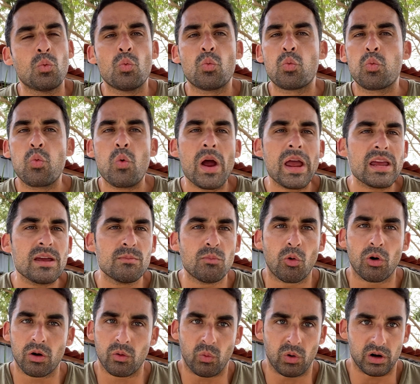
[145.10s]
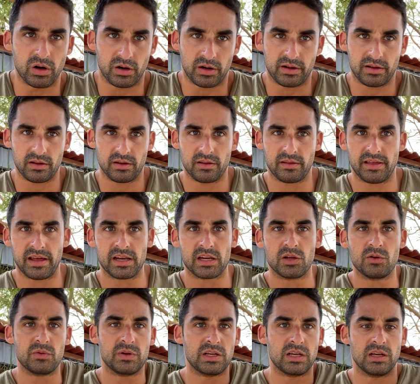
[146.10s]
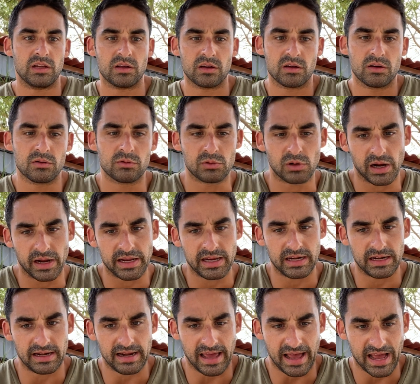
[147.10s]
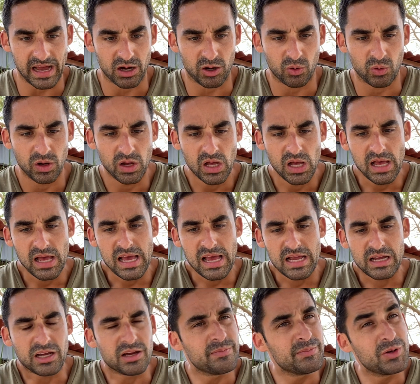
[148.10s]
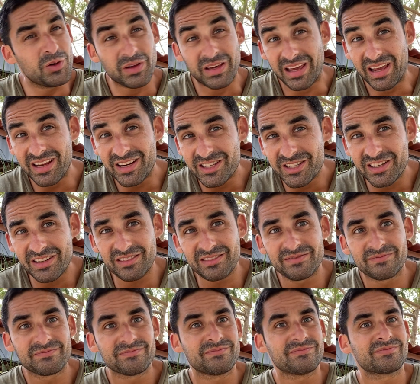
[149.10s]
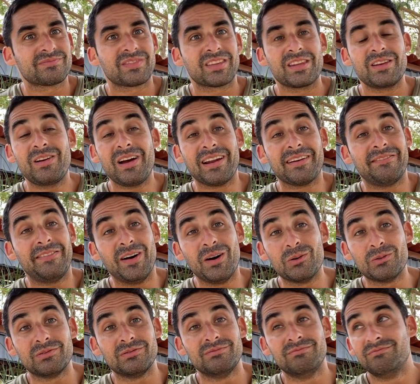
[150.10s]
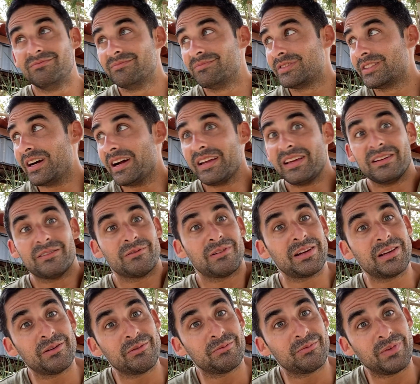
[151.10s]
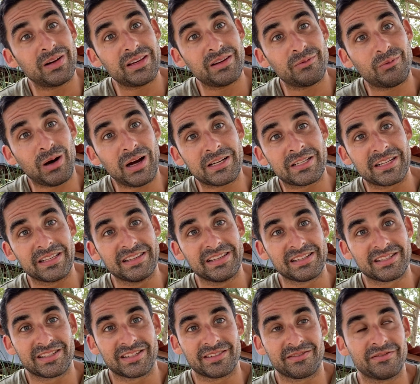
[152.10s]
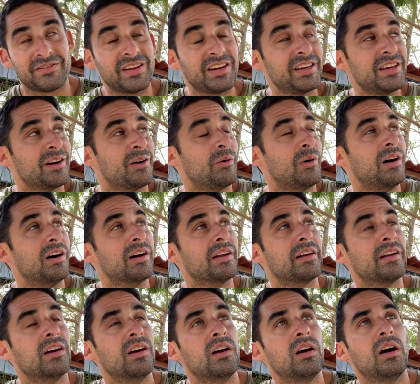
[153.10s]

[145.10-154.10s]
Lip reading: Way more work than you need right now. Communication, you got a phone, right? What are you watching this video on?